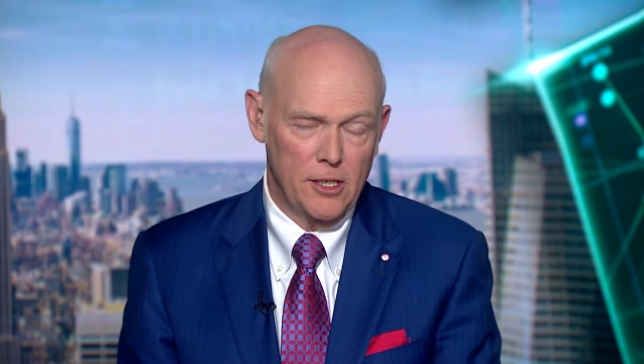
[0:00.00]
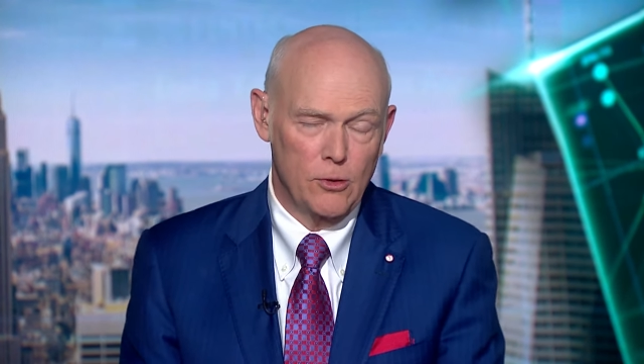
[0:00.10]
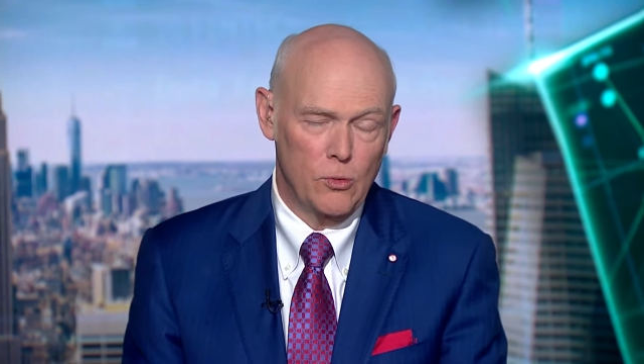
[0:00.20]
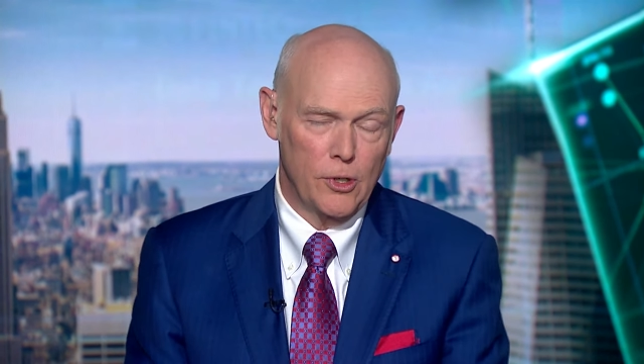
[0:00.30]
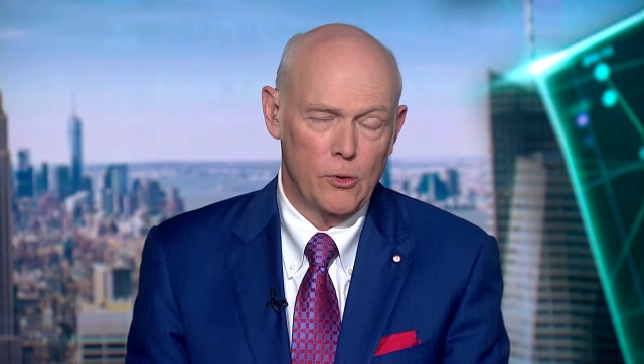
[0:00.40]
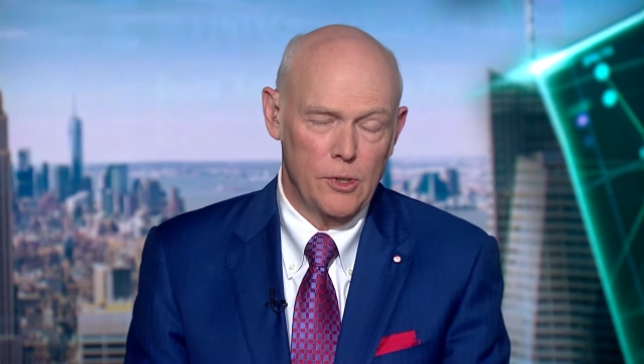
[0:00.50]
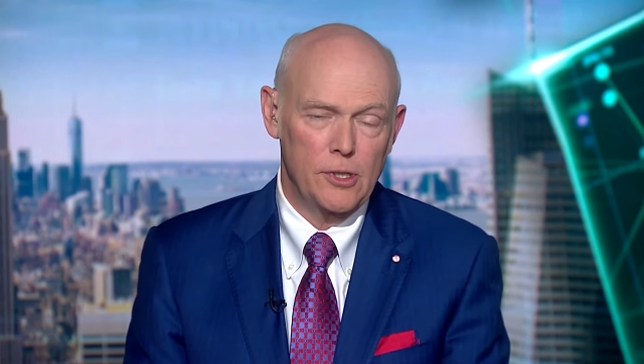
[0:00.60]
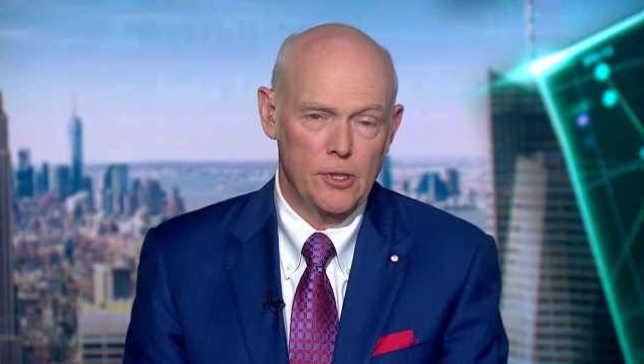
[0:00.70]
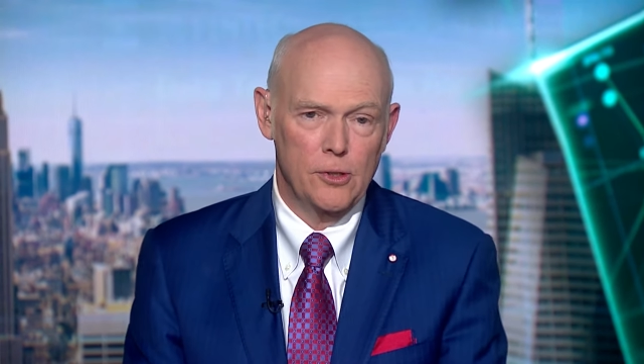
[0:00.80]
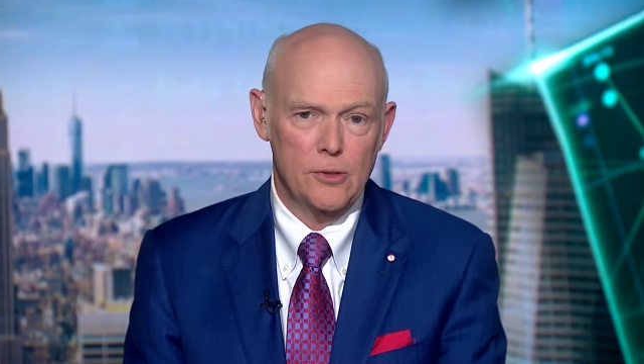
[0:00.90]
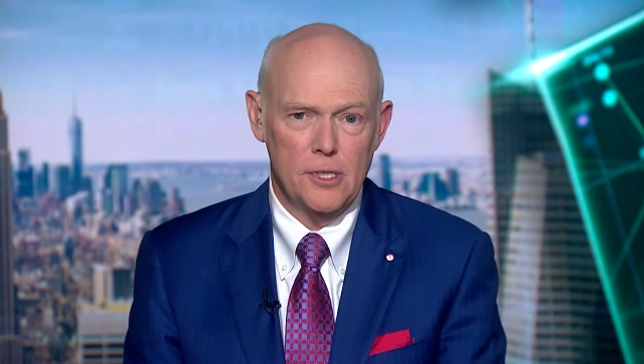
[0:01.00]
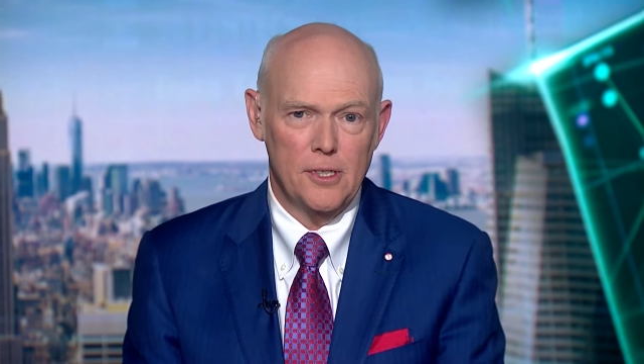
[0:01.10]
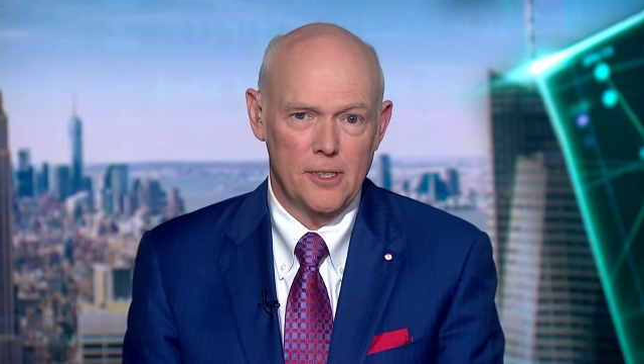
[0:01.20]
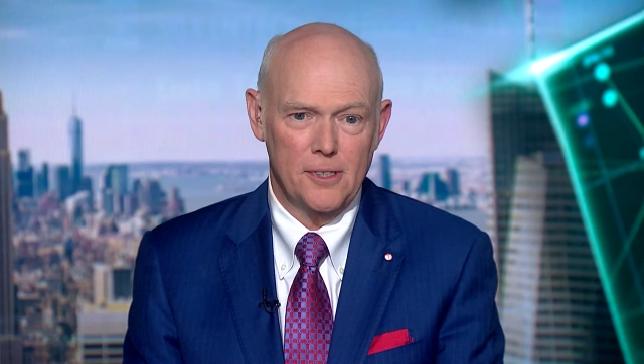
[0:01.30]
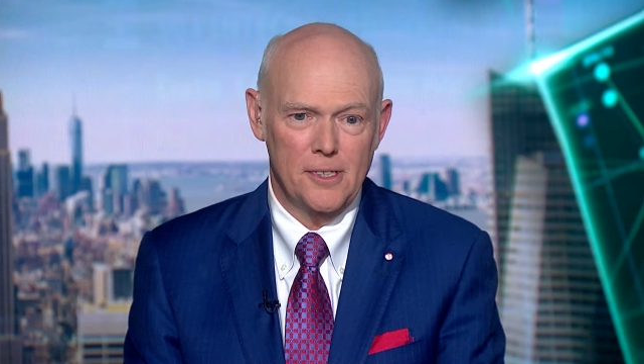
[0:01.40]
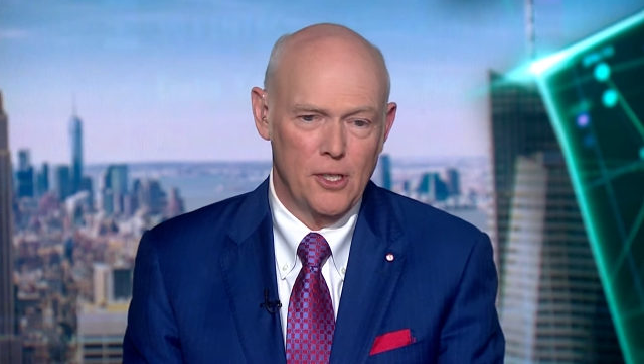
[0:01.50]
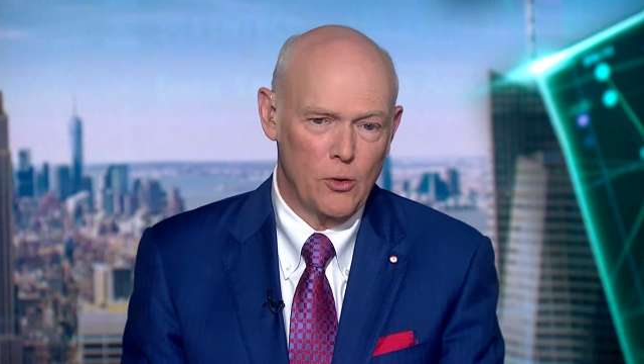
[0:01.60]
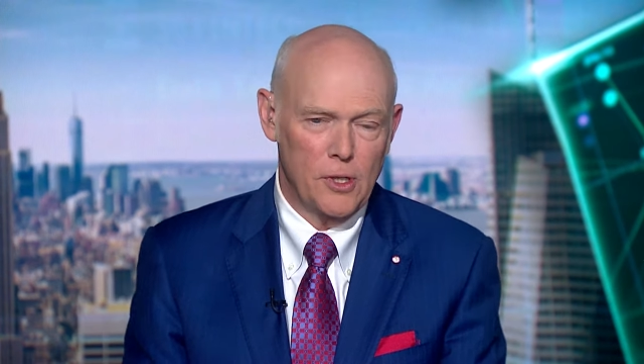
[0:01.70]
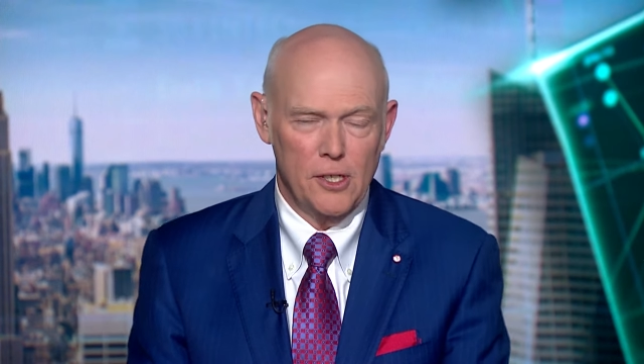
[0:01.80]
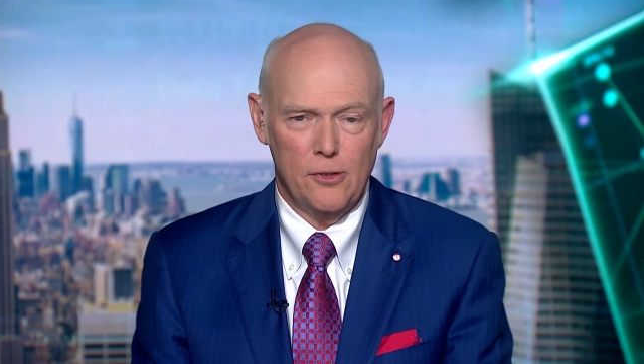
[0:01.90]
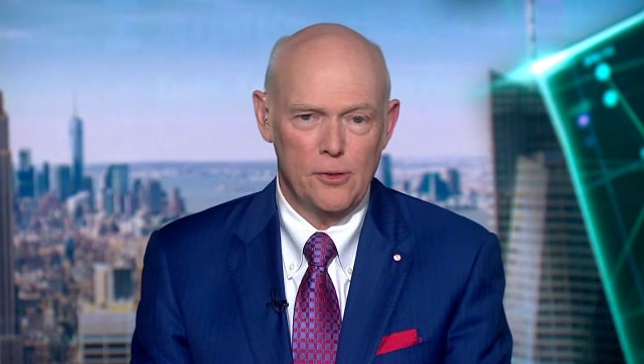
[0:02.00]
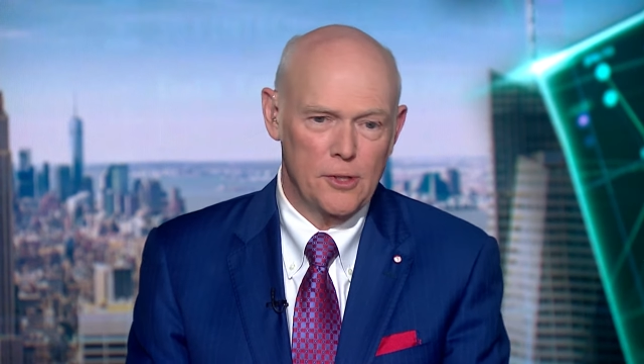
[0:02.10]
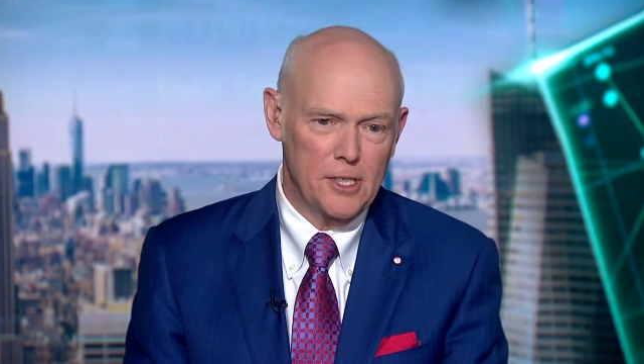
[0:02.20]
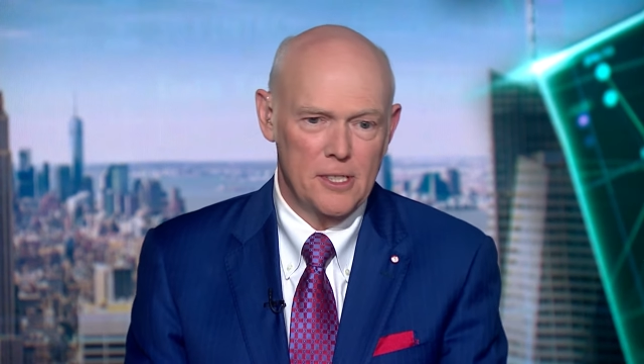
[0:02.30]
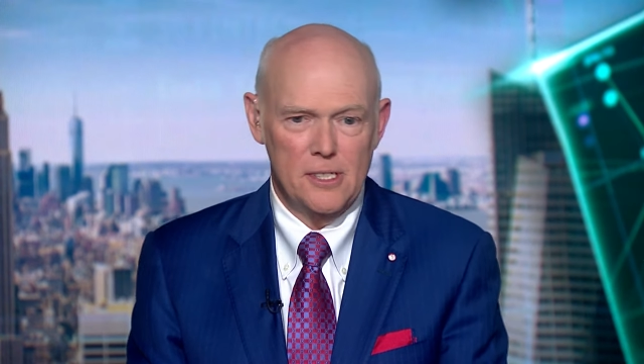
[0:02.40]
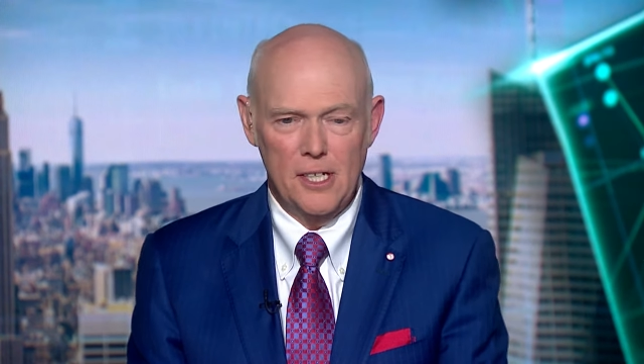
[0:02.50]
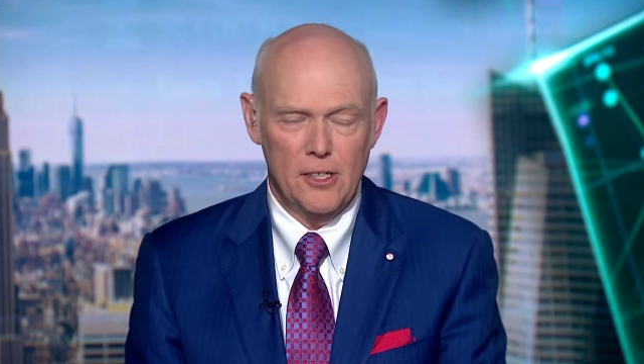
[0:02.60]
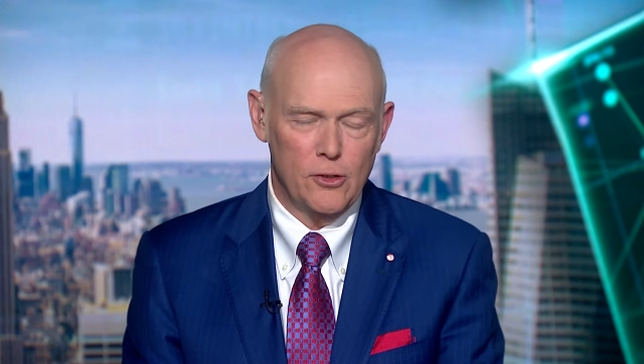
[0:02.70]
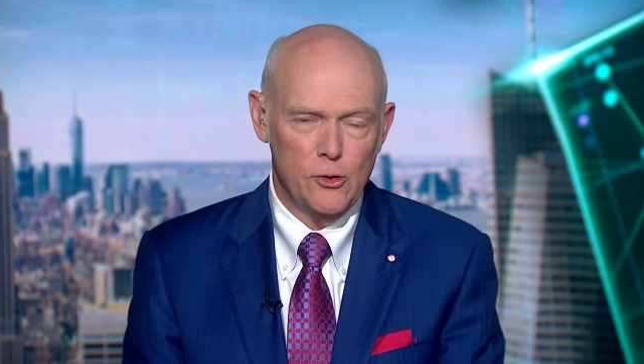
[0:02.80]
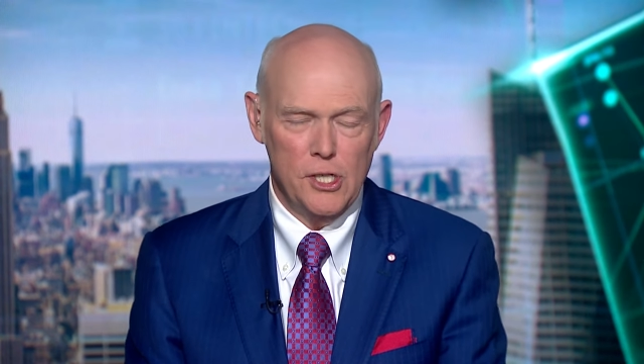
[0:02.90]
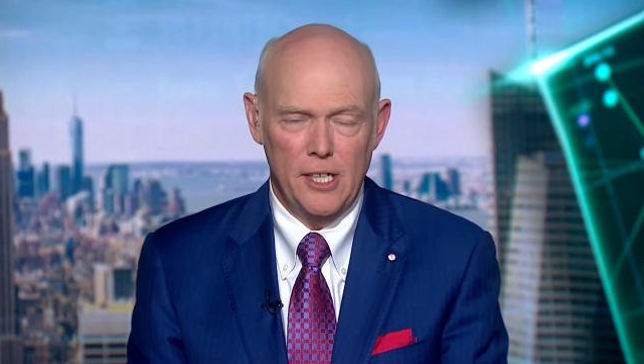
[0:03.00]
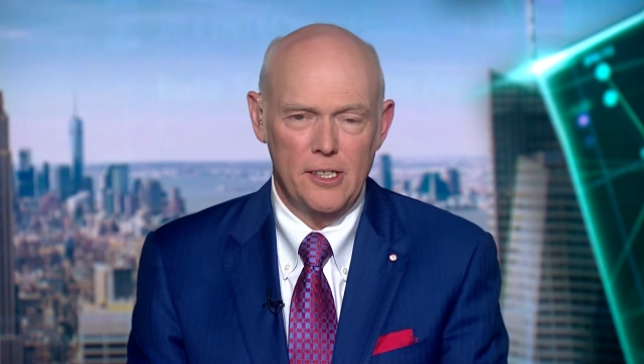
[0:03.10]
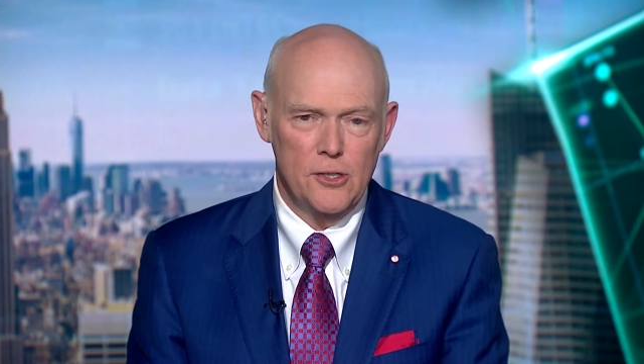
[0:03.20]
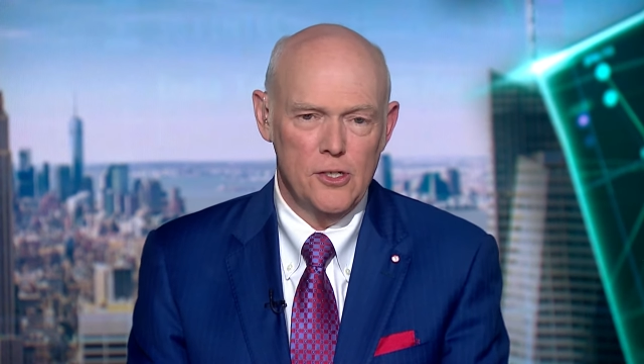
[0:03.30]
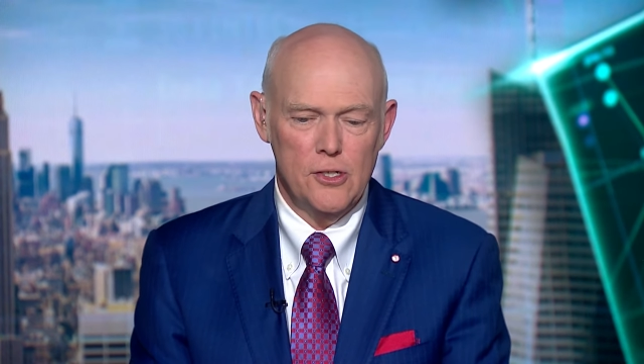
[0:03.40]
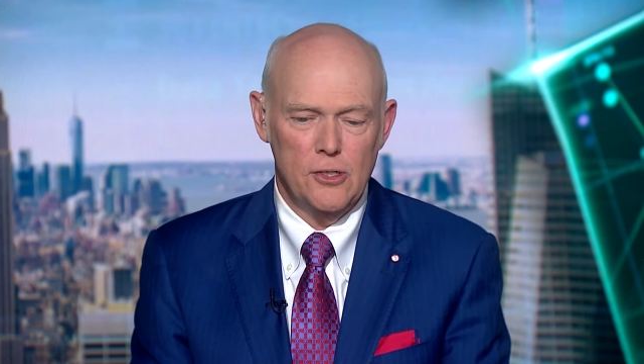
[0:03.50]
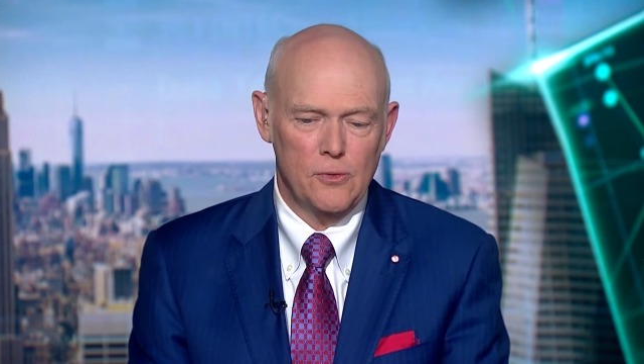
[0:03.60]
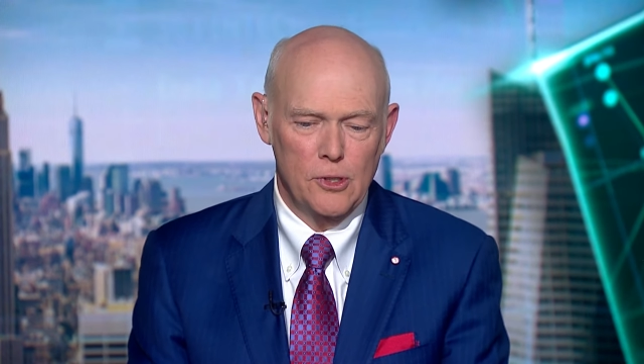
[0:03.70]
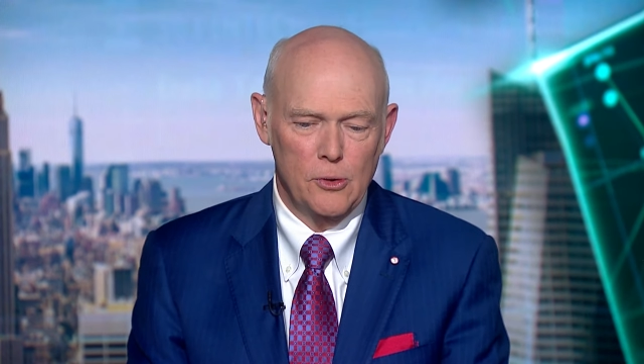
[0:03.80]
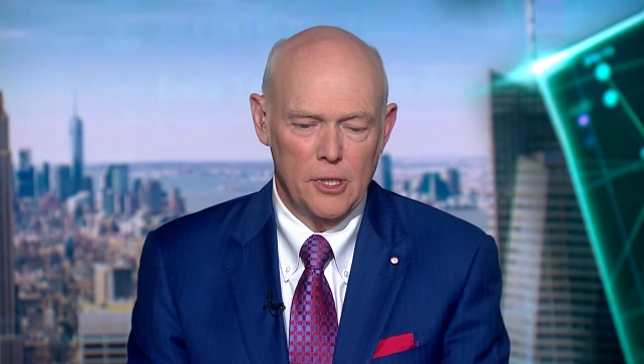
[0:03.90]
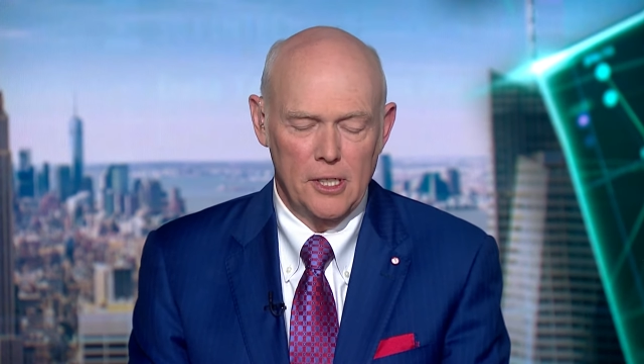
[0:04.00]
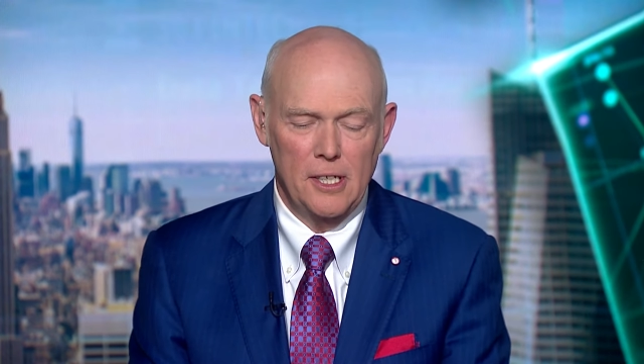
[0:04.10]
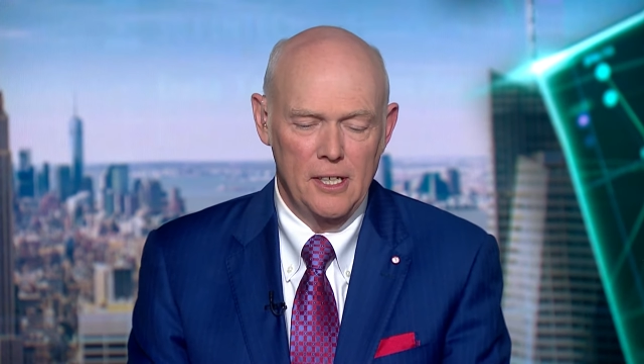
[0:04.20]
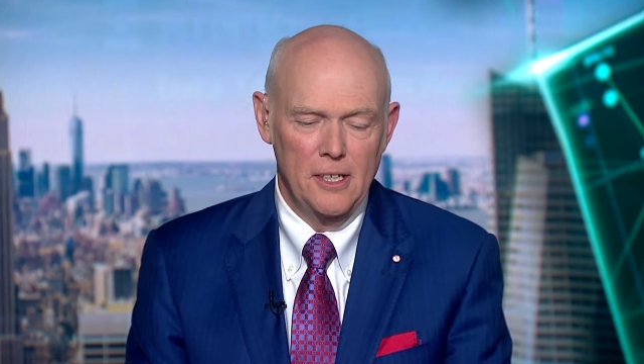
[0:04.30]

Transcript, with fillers: He'll work with you to, you know, get through the technical challenges of doing